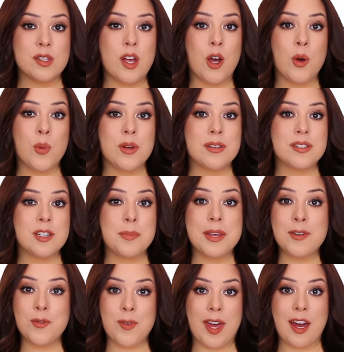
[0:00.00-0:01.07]
So, to be
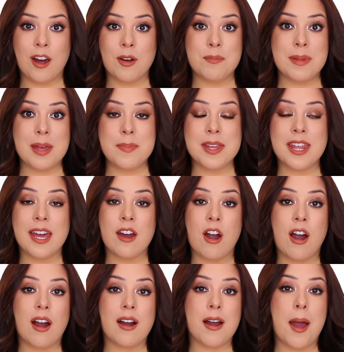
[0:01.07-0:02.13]
fair, maybe they
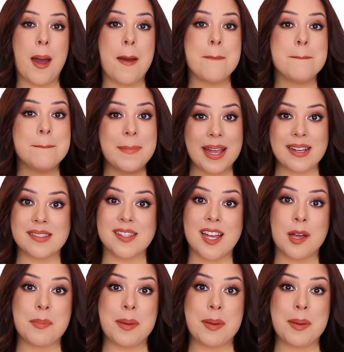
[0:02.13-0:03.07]
are amazing.